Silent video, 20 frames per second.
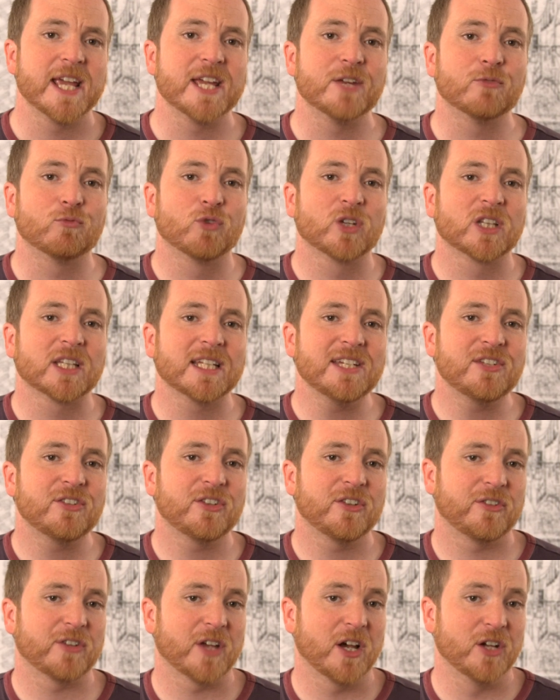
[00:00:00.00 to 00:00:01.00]
it
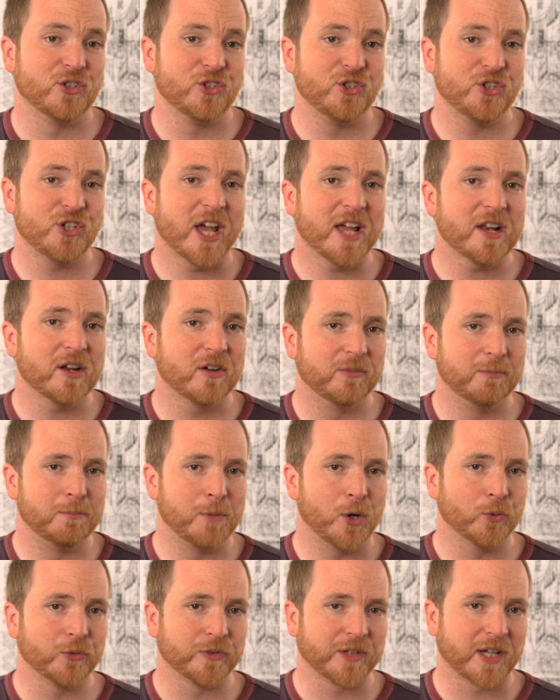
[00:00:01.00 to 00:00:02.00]
releases a jet of
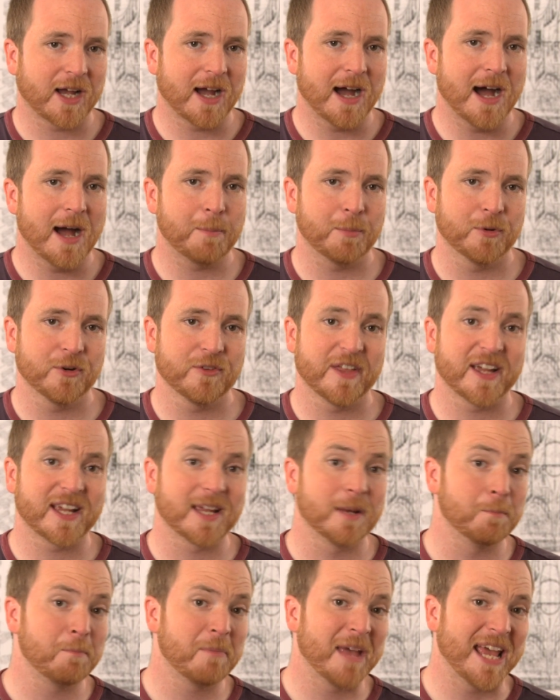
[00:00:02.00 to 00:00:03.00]
molten copper that
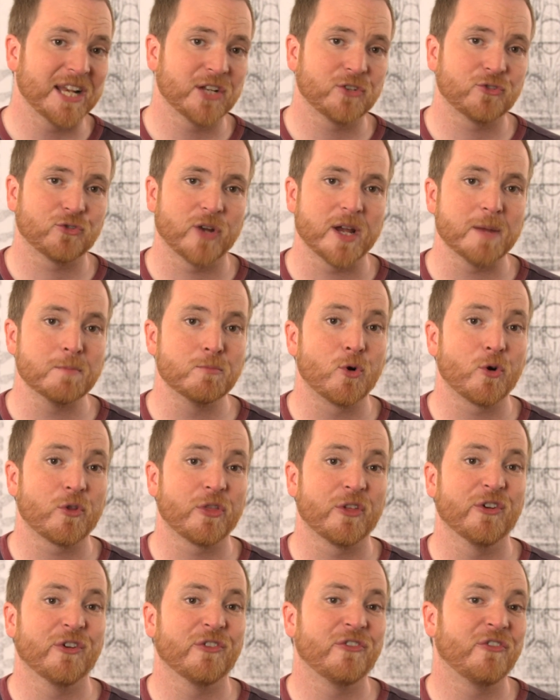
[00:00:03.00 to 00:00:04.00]
can penetrate more
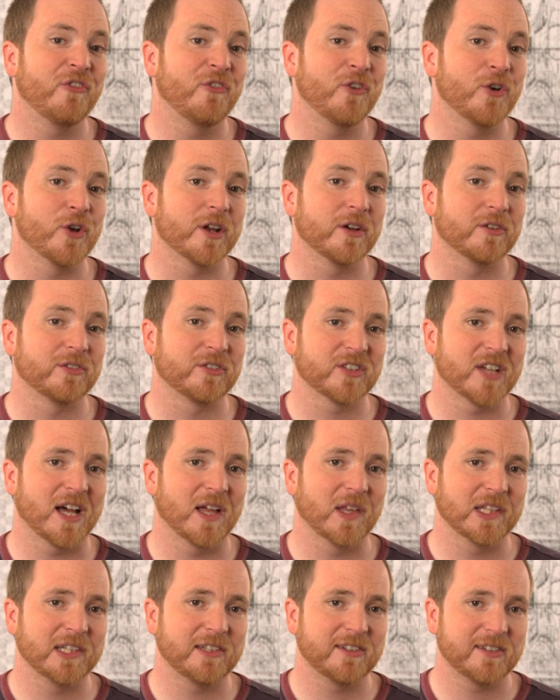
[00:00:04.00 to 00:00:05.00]
than a foot of
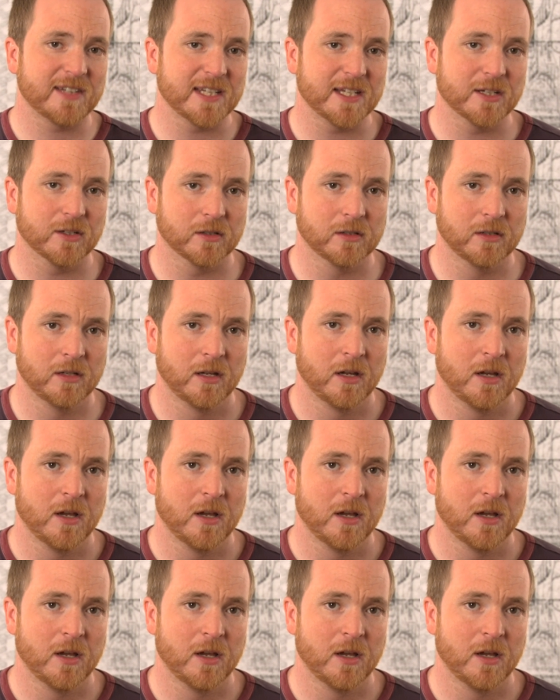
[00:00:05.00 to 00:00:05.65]
solid steel.